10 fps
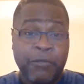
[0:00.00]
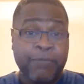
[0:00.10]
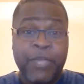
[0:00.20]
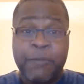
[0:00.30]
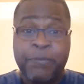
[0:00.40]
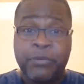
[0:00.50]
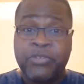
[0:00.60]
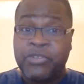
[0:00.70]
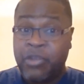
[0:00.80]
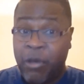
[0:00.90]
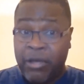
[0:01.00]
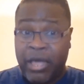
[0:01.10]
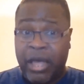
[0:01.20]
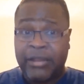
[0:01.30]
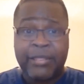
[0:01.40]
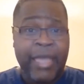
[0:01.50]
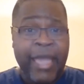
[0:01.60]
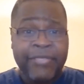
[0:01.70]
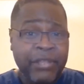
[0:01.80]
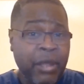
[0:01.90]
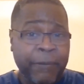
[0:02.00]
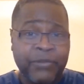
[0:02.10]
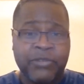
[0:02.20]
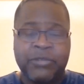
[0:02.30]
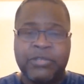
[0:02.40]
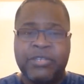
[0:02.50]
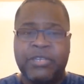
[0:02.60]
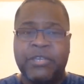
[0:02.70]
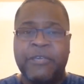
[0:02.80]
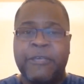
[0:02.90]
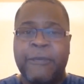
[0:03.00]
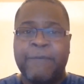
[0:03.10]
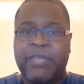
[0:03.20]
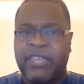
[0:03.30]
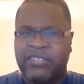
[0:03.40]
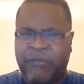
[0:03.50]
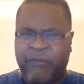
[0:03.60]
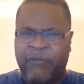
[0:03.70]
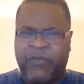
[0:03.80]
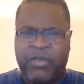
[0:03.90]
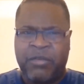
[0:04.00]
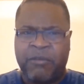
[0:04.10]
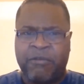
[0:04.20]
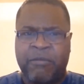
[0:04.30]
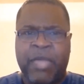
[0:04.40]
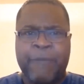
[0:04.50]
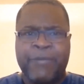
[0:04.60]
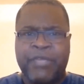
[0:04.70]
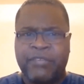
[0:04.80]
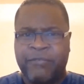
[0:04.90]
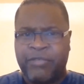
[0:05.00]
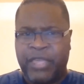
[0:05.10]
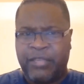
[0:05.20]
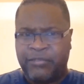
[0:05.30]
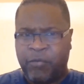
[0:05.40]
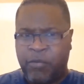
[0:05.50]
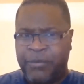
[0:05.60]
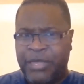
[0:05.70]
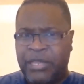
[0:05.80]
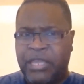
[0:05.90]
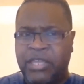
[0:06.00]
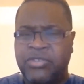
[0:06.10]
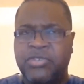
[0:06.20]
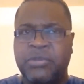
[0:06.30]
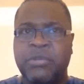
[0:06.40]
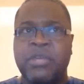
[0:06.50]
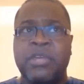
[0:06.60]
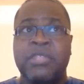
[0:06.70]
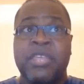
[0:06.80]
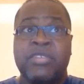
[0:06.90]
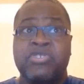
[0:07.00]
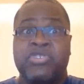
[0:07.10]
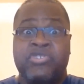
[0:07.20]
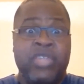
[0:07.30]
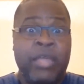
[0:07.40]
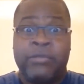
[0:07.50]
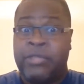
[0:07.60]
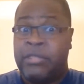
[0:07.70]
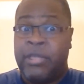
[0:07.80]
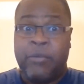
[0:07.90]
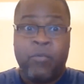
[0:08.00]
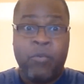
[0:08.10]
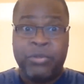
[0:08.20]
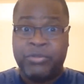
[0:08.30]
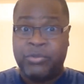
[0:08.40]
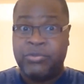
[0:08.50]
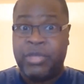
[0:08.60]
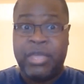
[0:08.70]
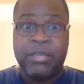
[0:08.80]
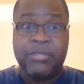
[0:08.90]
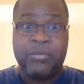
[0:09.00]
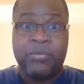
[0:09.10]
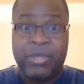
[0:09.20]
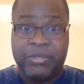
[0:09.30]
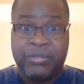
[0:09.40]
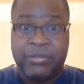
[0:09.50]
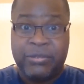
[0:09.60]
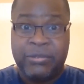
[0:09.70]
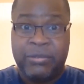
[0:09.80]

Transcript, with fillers: though the people saw God and had that opportunity, because of fear and because of things that we'll be getting into, they just not, did not want to take the risk.